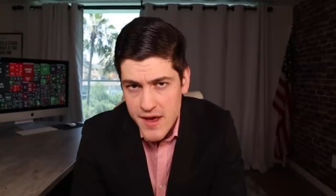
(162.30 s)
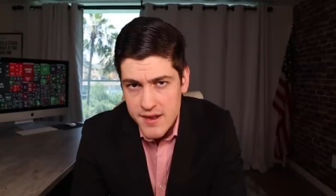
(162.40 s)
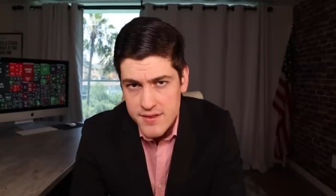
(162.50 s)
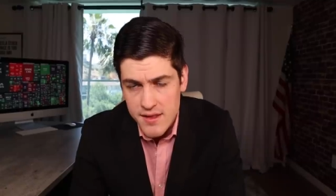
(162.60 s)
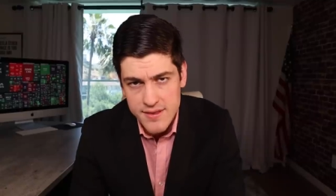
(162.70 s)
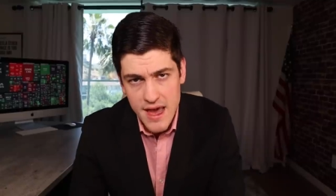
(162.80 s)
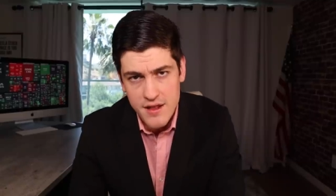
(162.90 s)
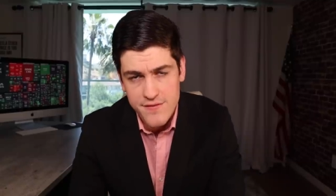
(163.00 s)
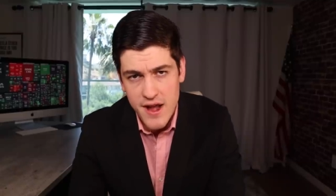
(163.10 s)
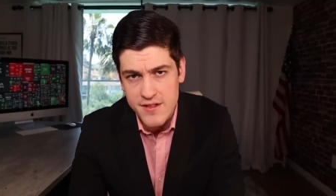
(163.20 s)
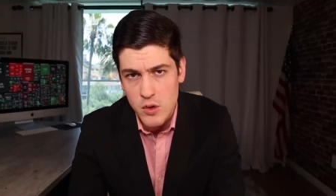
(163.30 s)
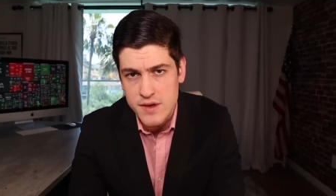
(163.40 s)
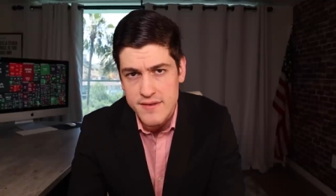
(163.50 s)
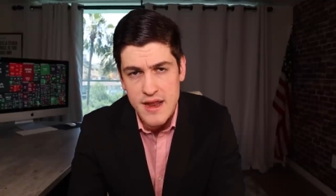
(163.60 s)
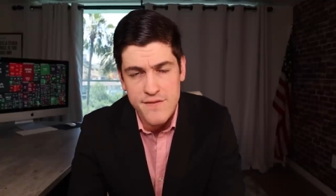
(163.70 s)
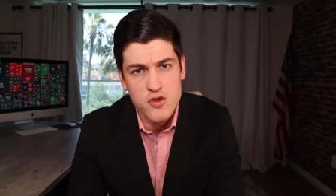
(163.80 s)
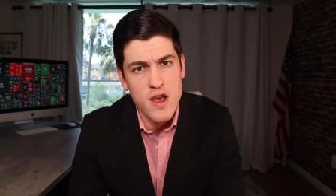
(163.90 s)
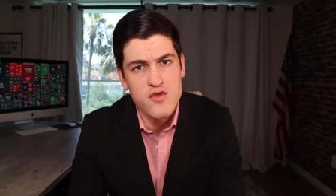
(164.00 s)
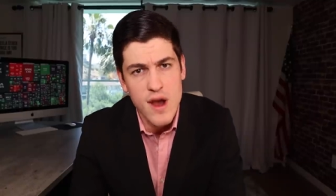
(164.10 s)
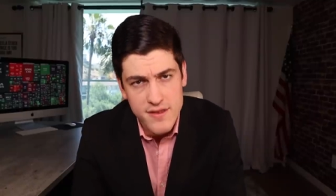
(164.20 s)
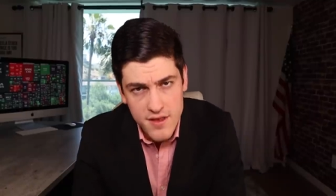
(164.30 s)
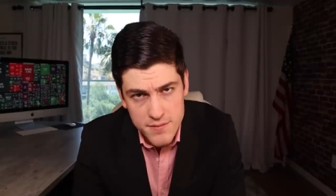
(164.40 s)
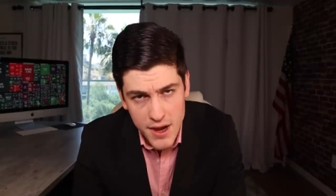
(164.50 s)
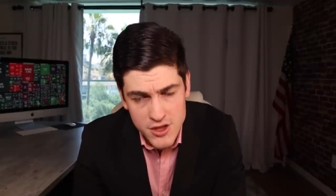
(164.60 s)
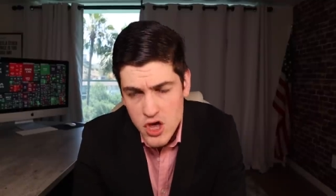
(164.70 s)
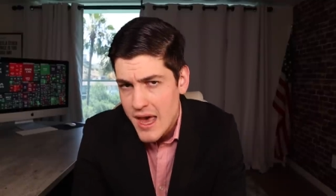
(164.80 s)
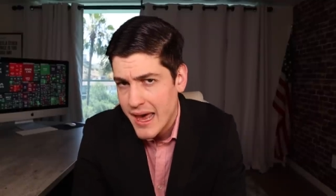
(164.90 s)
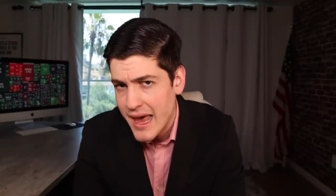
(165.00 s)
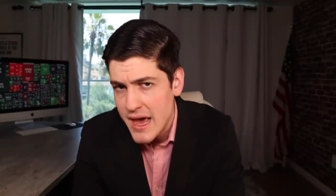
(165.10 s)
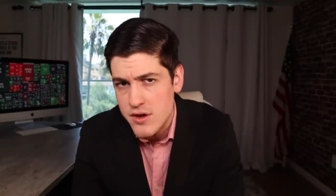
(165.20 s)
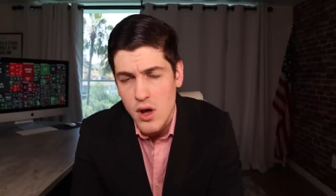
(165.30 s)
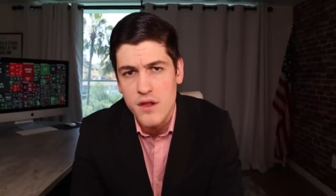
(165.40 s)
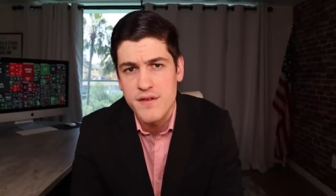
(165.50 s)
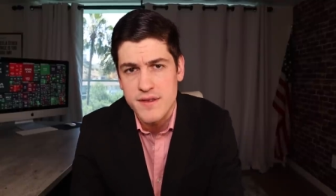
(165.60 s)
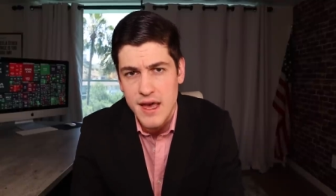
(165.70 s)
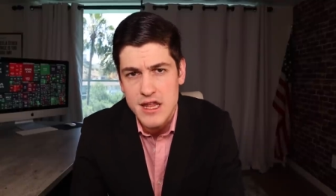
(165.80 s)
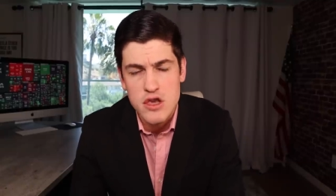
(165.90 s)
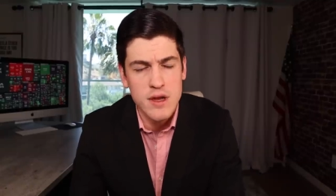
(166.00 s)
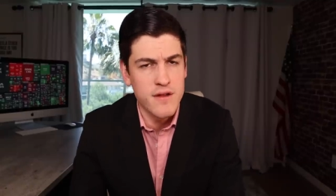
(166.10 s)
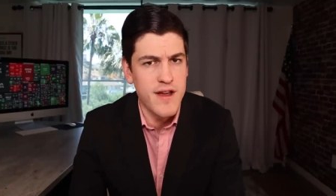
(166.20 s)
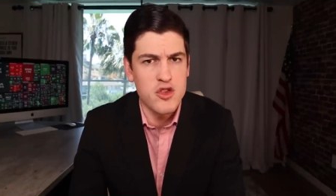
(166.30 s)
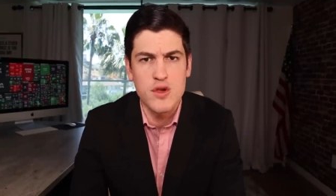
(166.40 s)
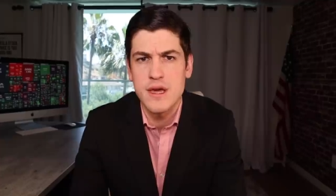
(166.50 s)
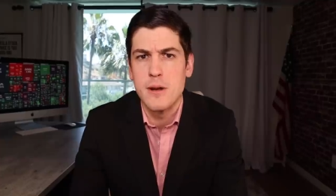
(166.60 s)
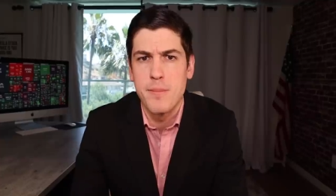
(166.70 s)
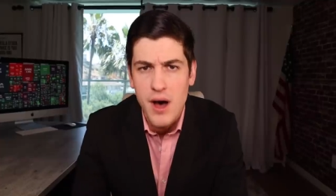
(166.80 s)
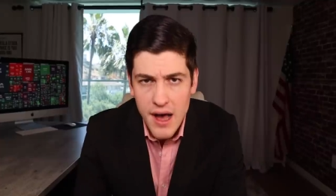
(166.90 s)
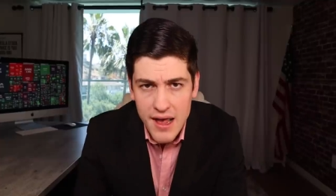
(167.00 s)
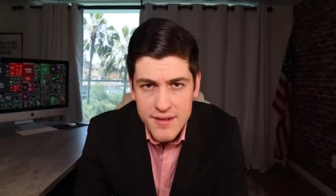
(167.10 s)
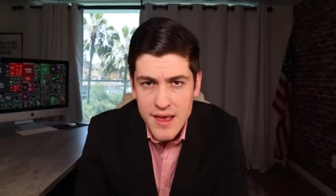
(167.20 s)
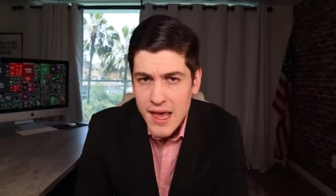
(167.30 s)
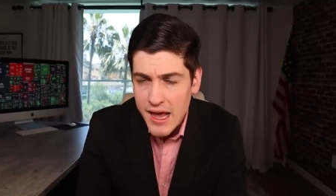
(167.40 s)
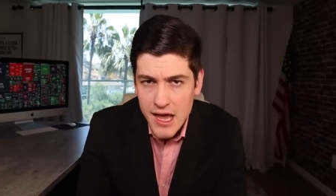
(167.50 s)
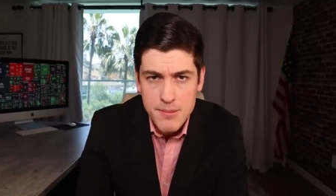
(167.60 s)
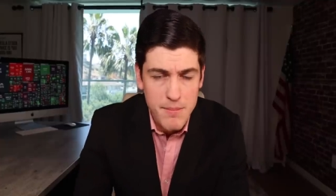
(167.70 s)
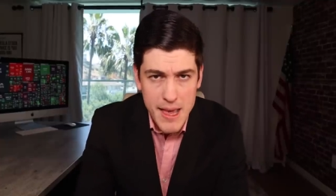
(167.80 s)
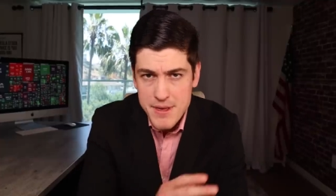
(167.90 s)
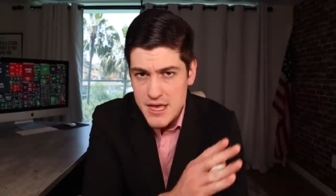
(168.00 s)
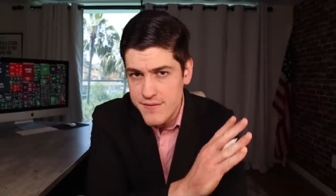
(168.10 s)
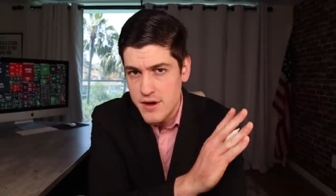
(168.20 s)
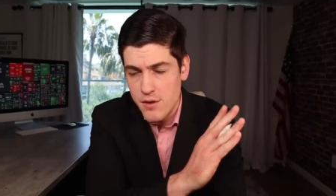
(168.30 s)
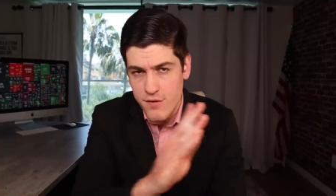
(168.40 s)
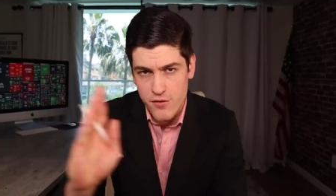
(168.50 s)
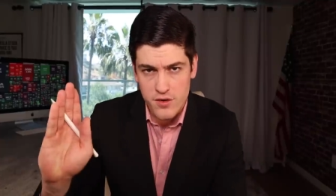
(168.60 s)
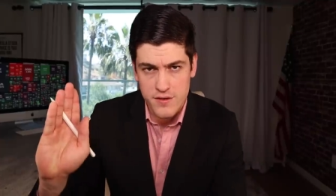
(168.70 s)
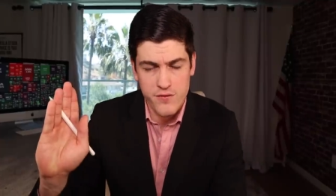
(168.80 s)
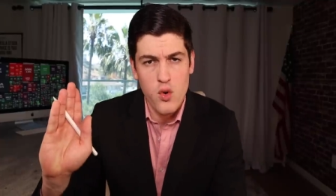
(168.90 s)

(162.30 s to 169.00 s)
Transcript: Fed is then satisfied, so it doesn't have to raise rates as much, and all of a sudden you can eventually get a pause and maybe even a reverse of